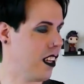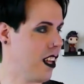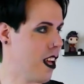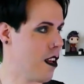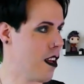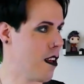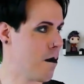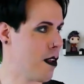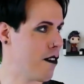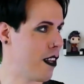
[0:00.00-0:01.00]
a
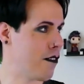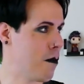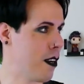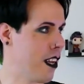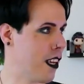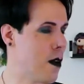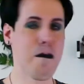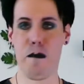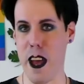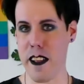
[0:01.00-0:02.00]
bit of like formulaic, a
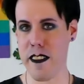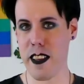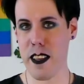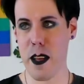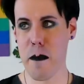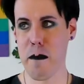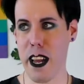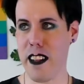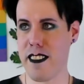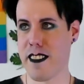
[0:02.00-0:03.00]
bit,
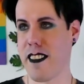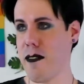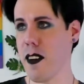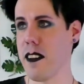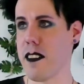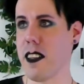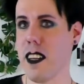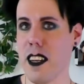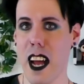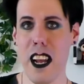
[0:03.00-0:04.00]
but it's different.
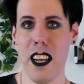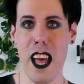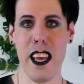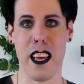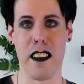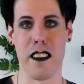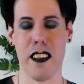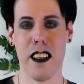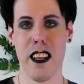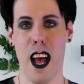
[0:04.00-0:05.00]
I like it.
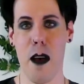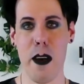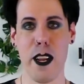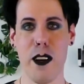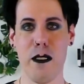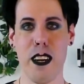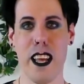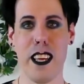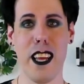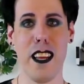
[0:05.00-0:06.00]
Am I the only one
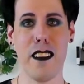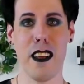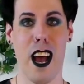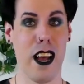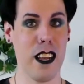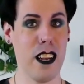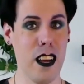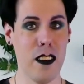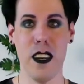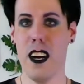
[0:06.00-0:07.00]
liking it? I don't
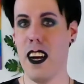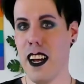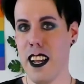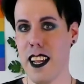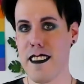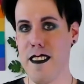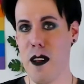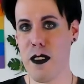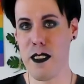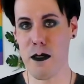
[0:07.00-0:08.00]
know. Let's
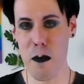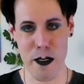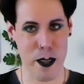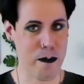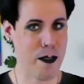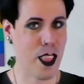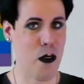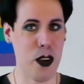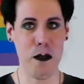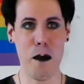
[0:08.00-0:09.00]
delve into this movie.
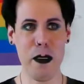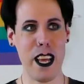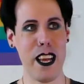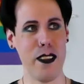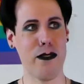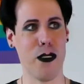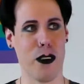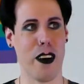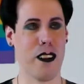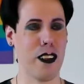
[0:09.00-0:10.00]
Wonder Woman 84.
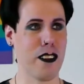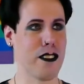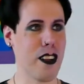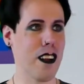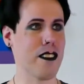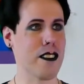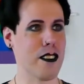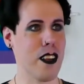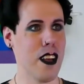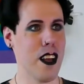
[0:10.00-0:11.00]
Well, it
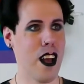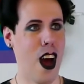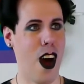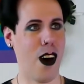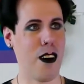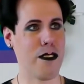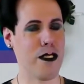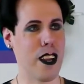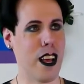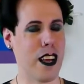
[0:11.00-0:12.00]
starts
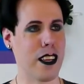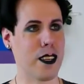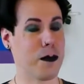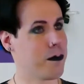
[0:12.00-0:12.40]
off like,